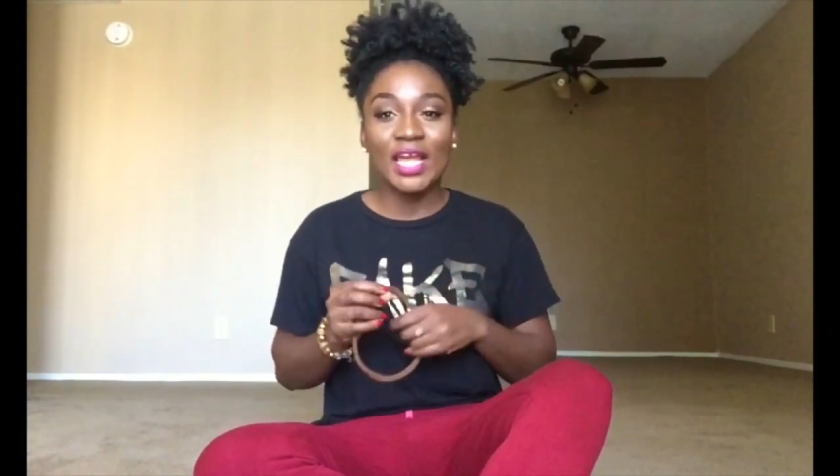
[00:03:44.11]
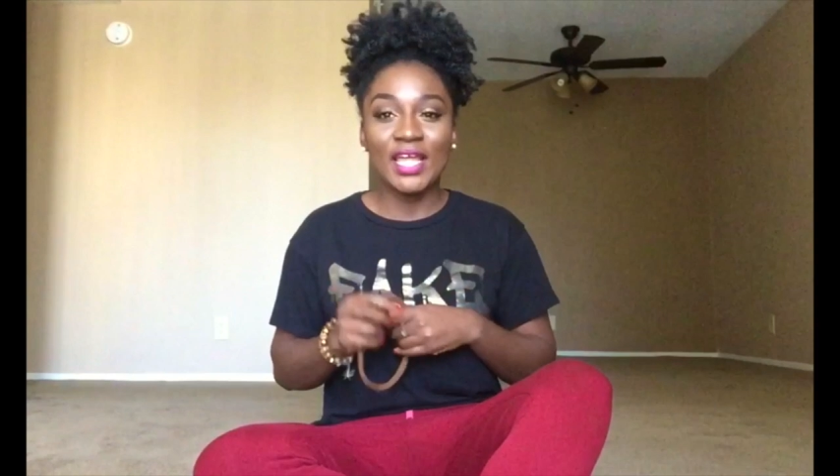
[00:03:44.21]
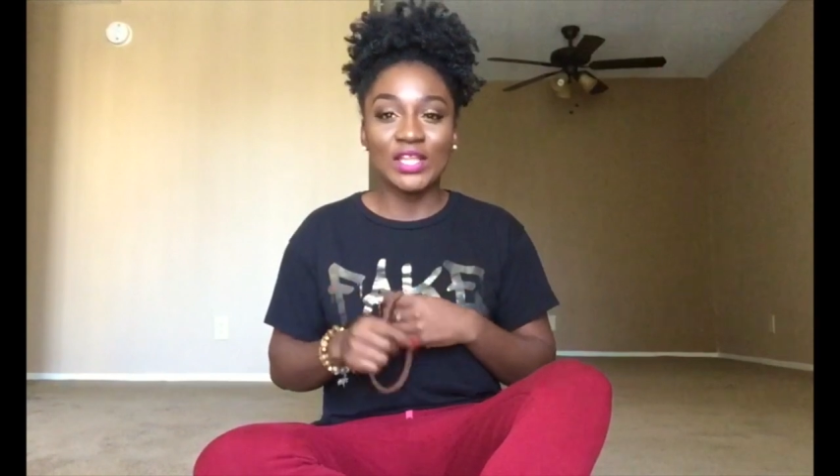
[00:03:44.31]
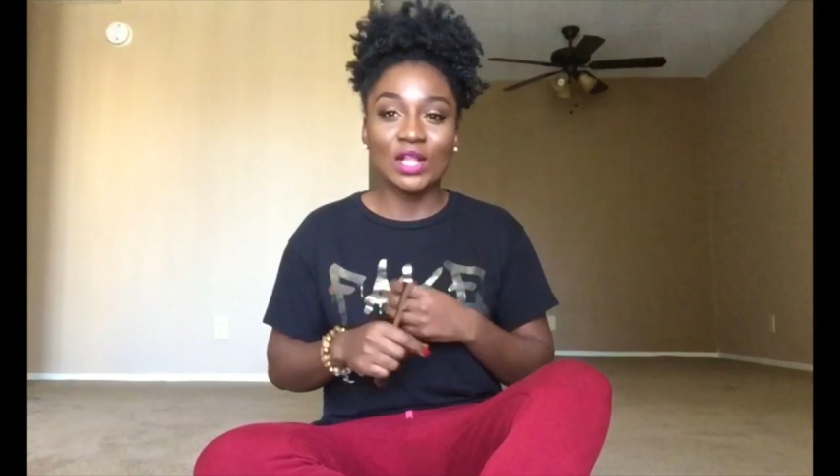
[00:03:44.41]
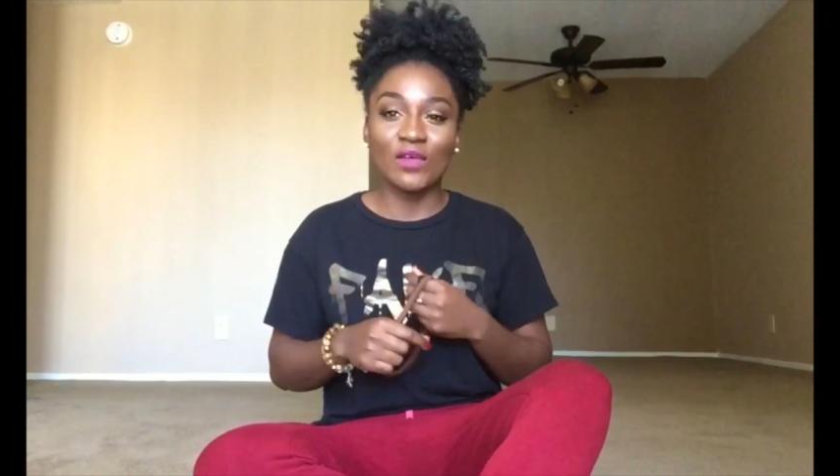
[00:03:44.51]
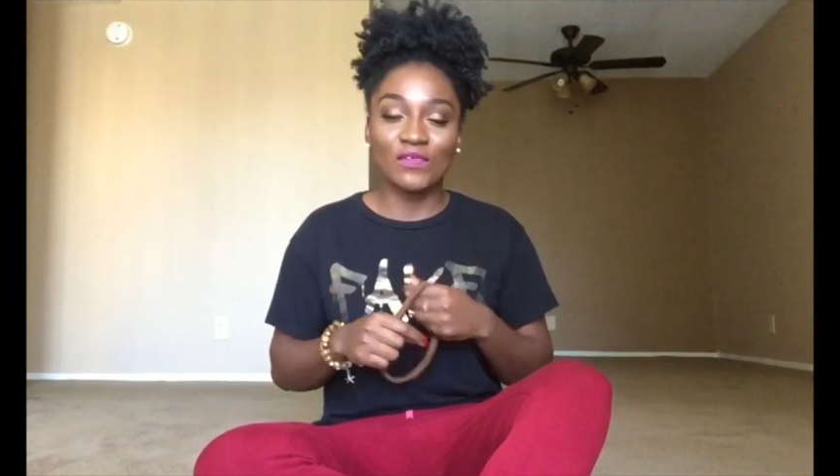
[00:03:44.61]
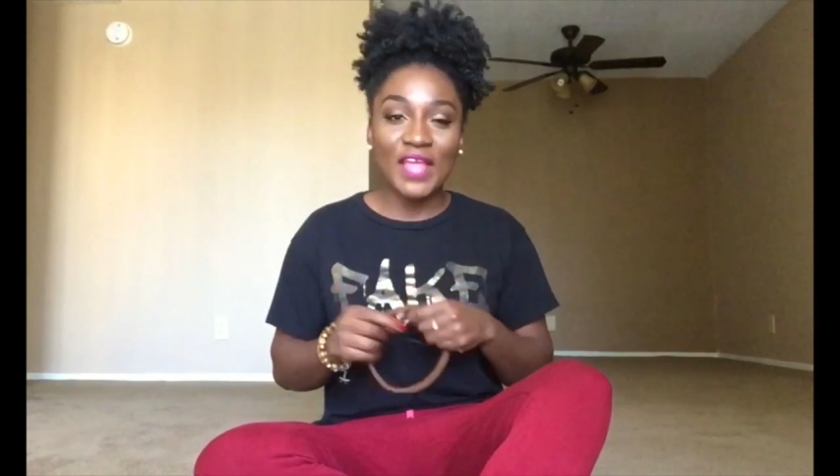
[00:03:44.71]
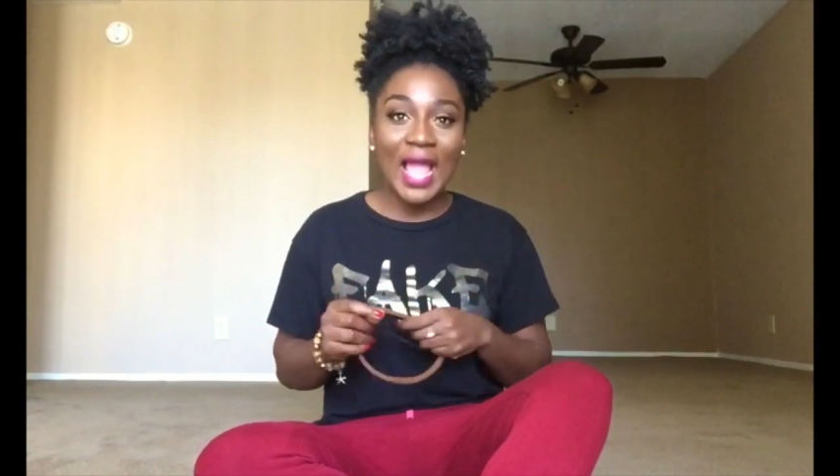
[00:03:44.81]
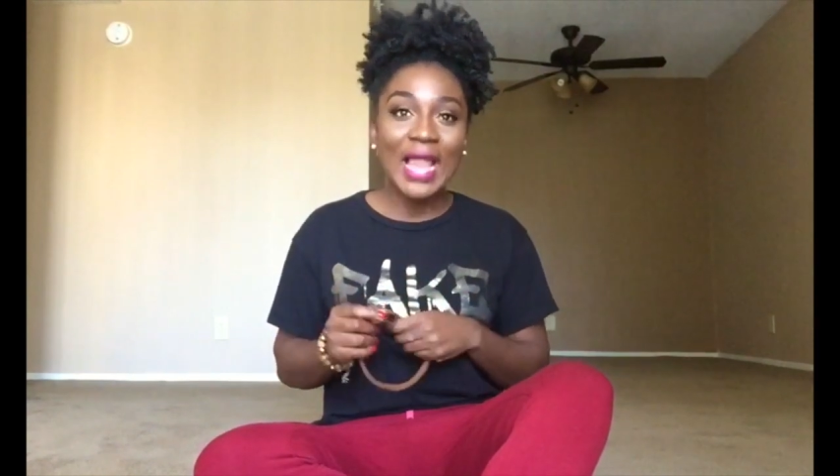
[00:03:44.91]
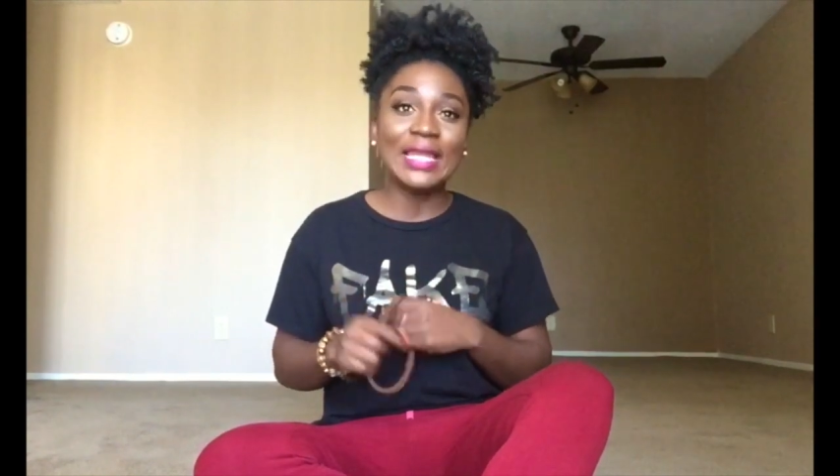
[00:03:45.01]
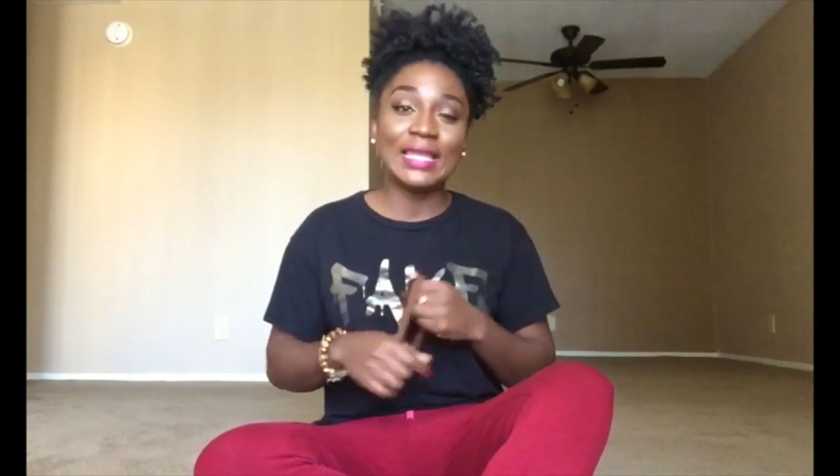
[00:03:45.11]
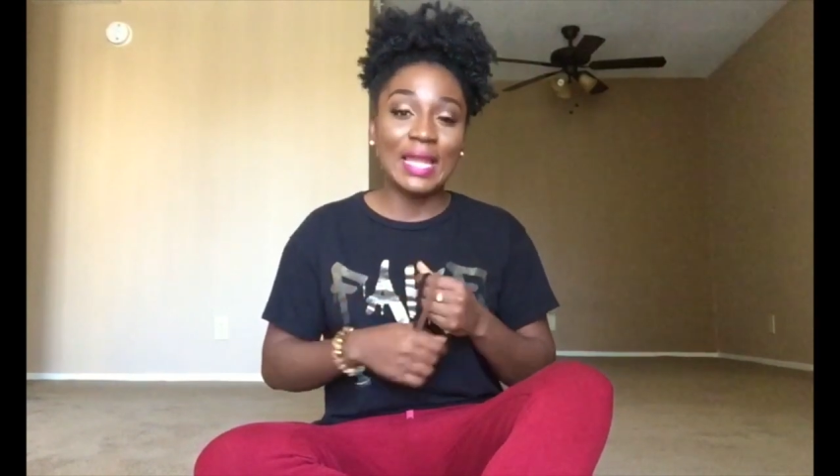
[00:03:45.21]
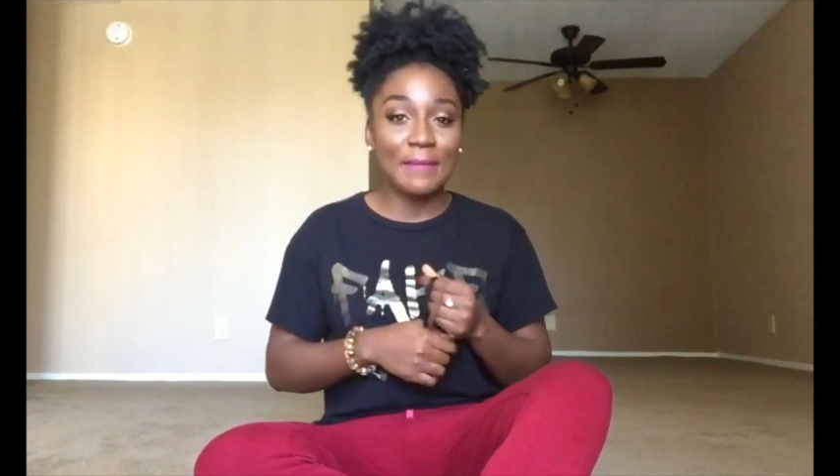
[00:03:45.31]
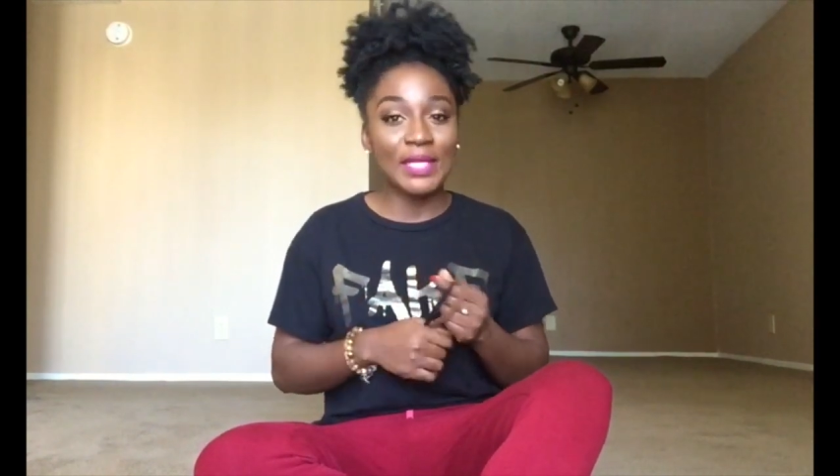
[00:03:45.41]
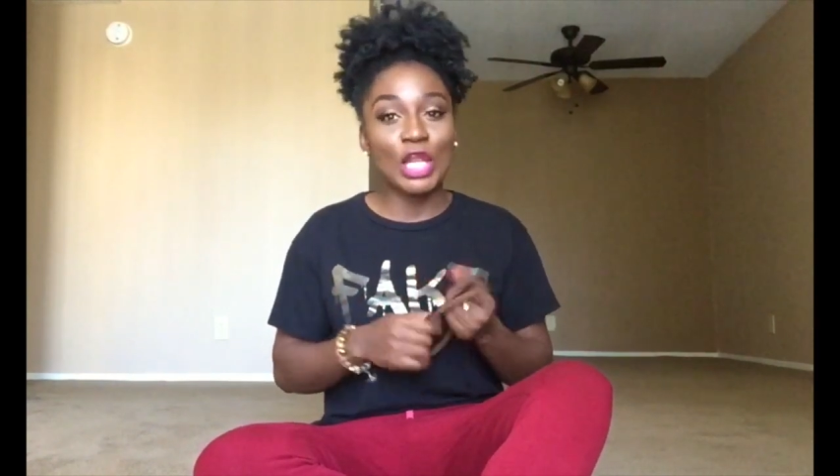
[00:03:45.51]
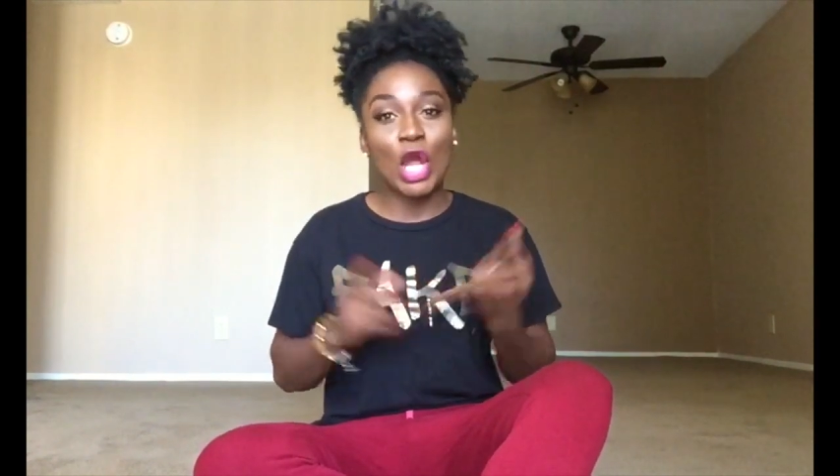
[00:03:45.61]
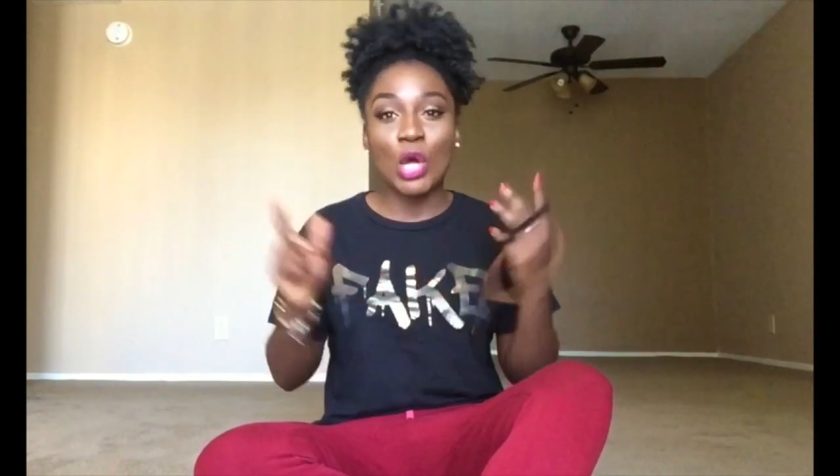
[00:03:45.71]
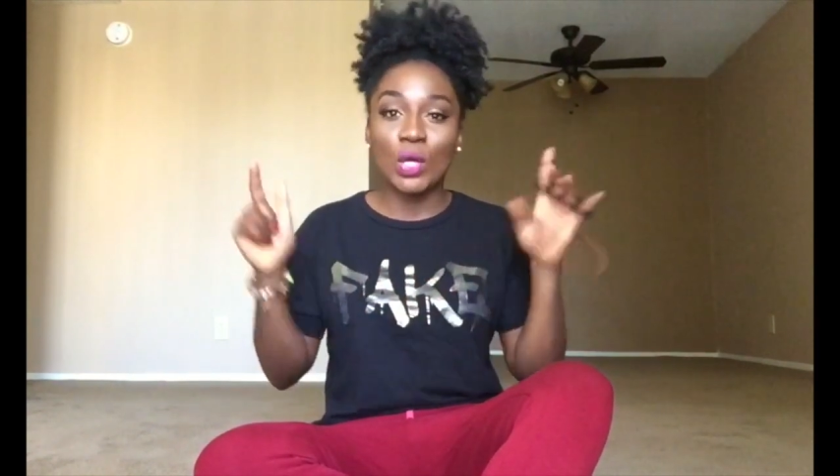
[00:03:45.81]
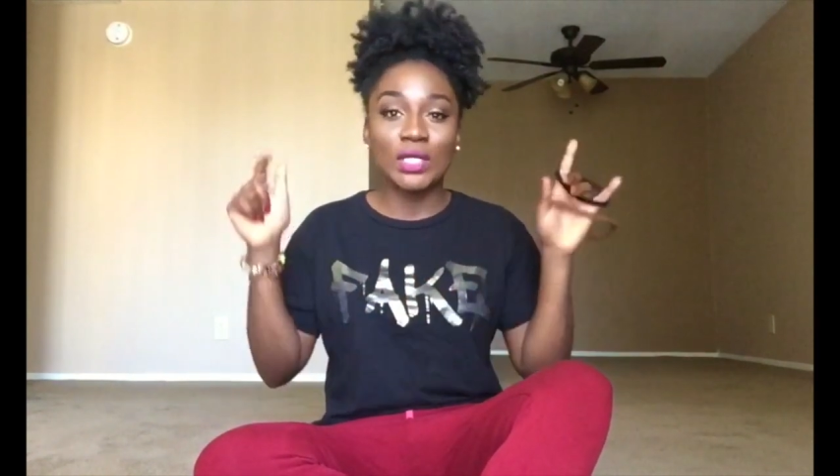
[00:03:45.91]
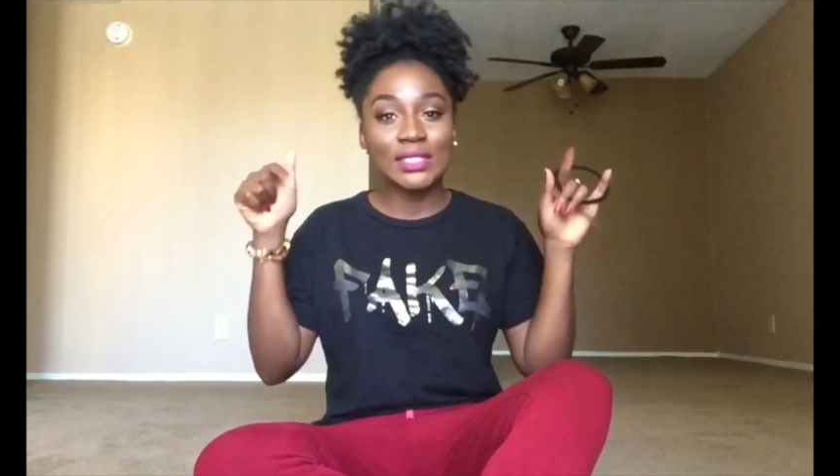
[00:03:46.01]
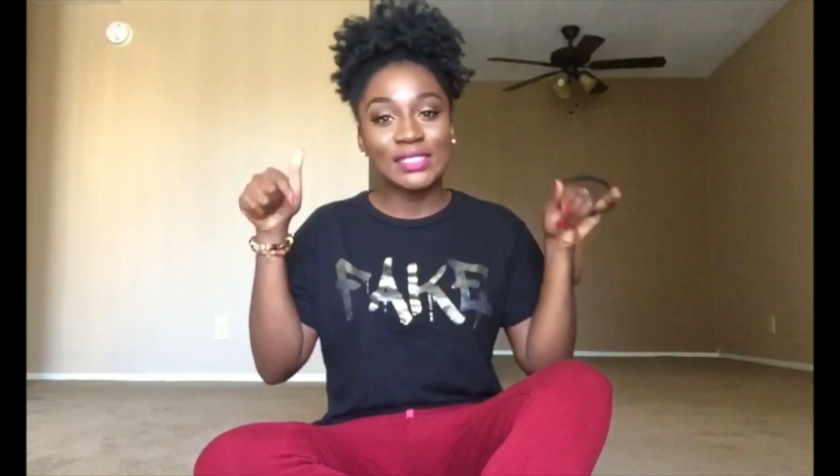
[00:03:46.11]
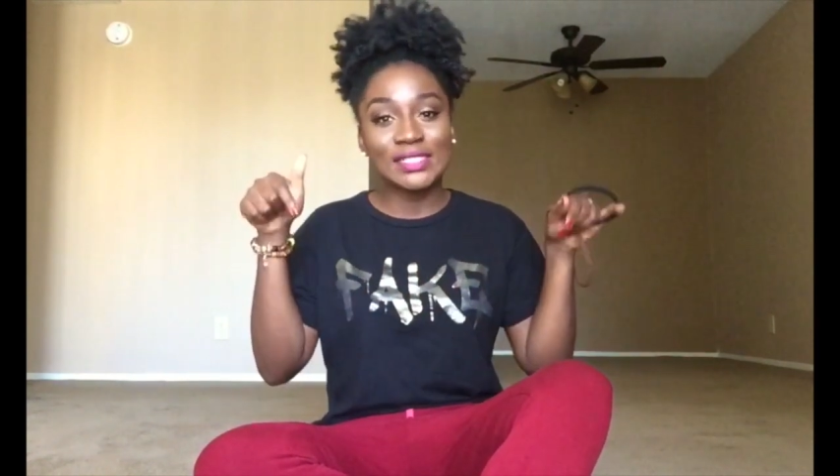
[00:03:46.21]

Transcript: and all of that, let me know